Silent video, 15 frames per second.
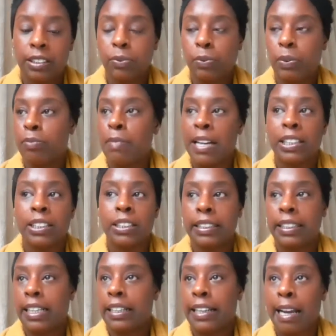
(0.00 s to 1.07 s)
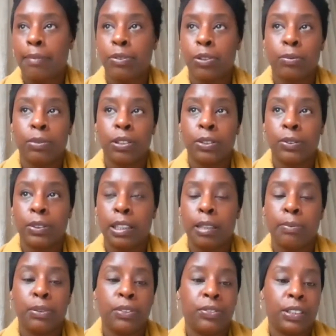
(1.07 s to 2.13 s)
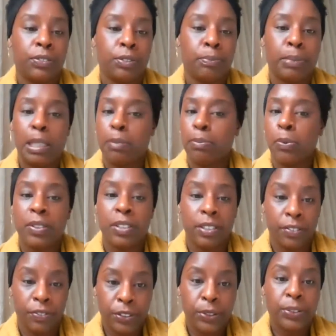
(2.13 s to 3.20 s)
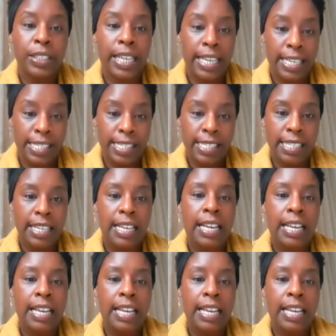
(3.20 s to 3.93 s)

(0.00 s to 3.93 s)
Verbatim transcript: We've managed to get laptops to a couple of different people within a few days.